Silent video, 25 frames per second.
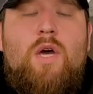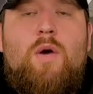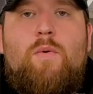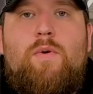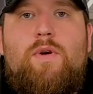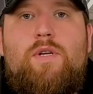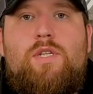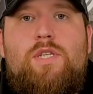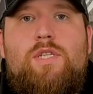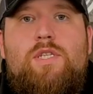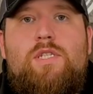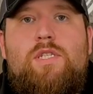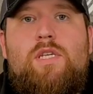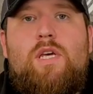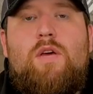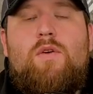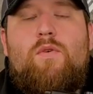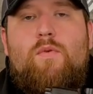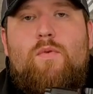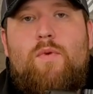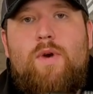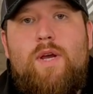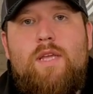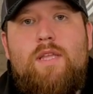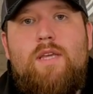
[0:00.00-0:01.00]
which is
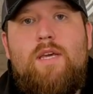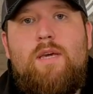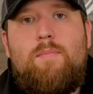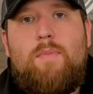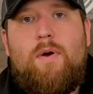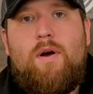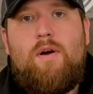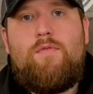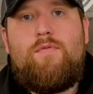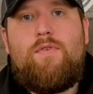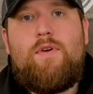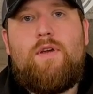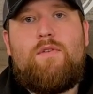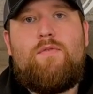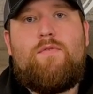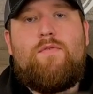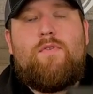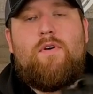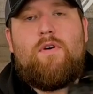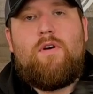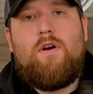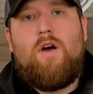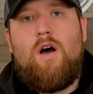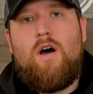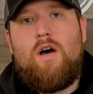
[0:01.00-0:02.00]
really perfect
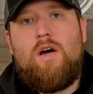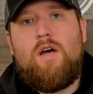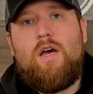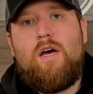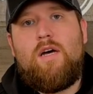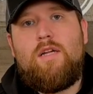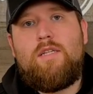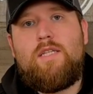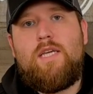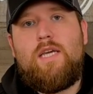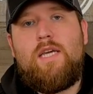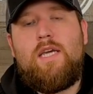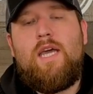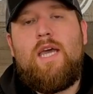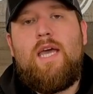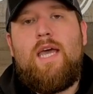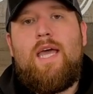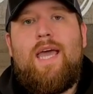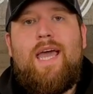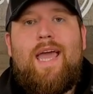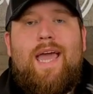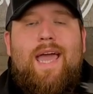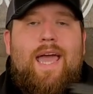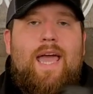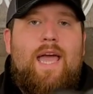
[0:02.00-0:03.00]
for hog hunting
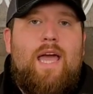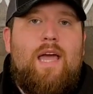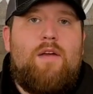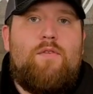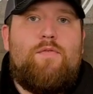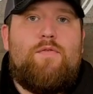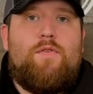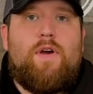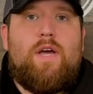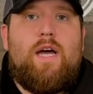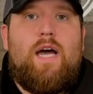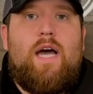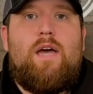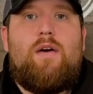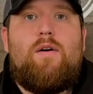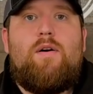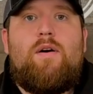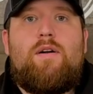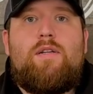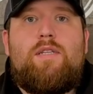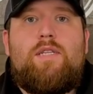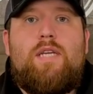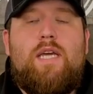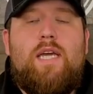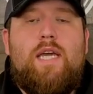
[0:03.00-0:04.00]
and for coyote
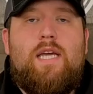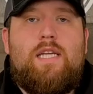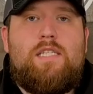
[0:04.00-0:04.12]
hunting.